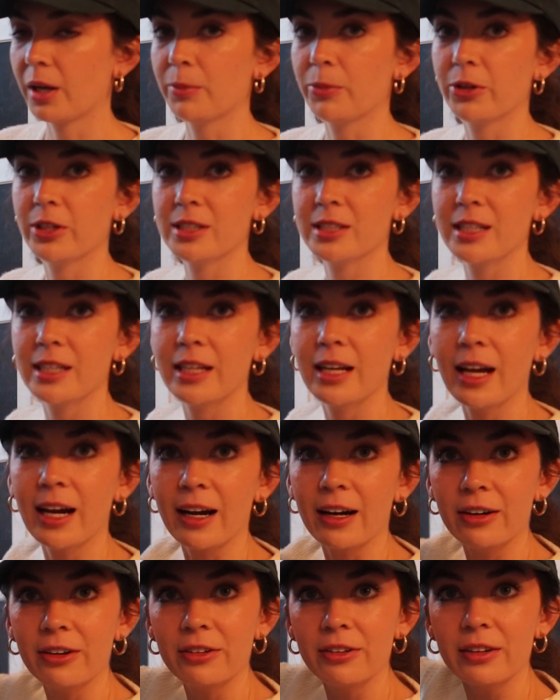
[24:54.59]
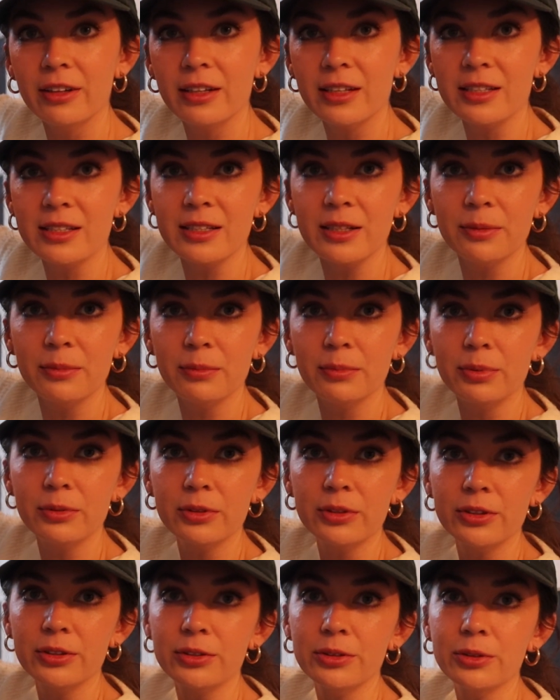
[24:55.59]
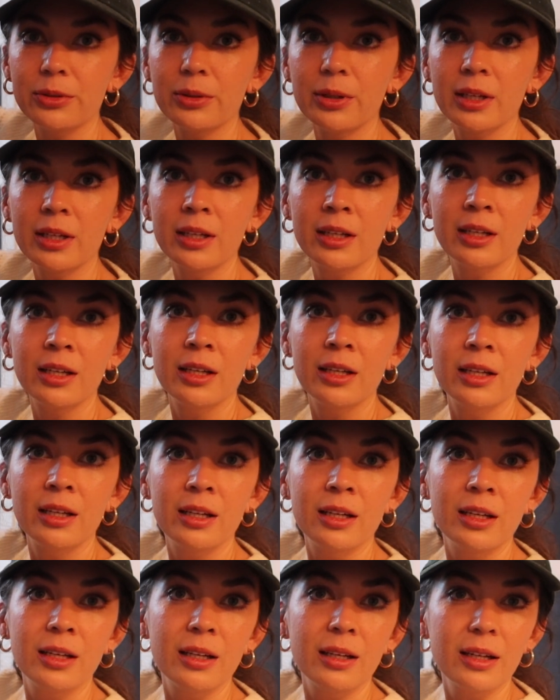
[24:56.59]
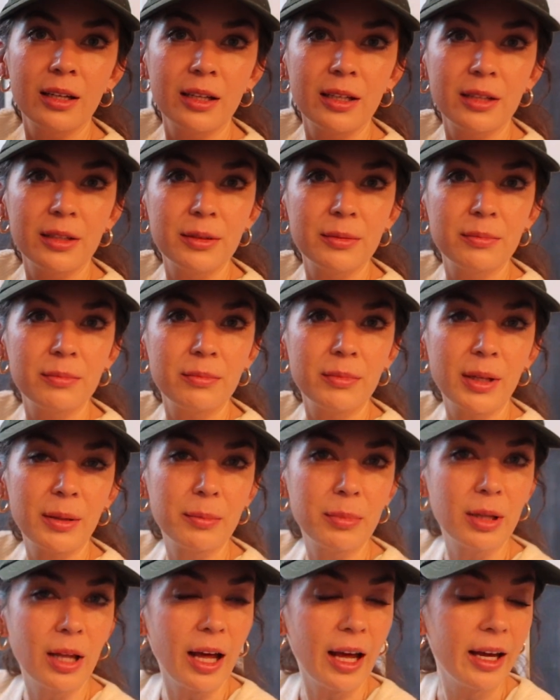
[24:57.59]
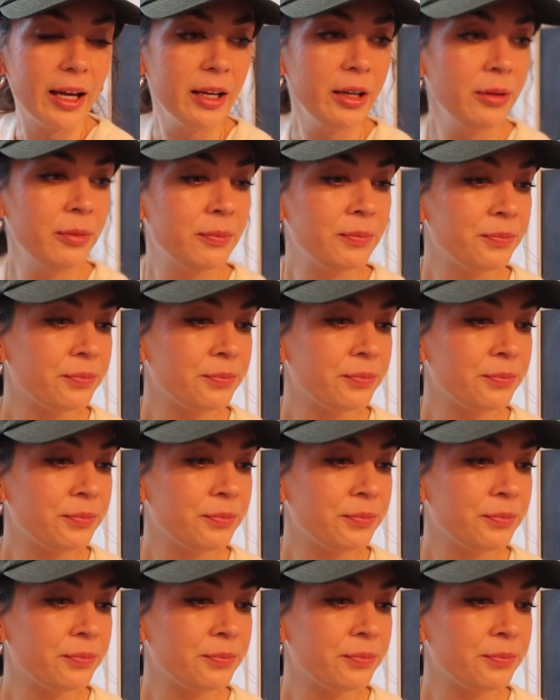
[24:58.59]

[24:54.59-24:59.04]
I printed out this blue like plaid